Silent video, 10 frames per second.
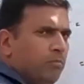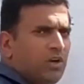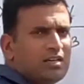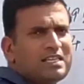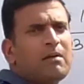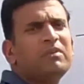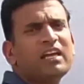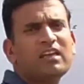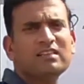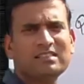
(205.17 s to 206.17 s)
because I am
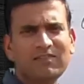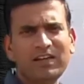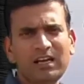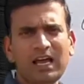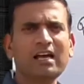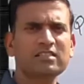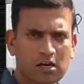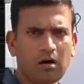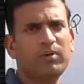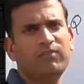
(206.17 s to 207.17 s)
taking 7 as a
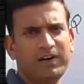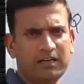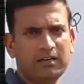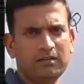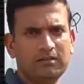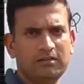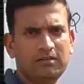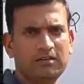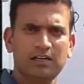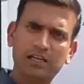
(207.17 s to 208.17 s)
common factor.
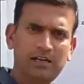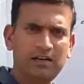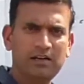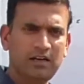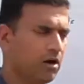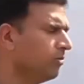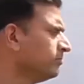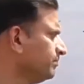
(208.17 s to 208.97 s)
Clear? Now,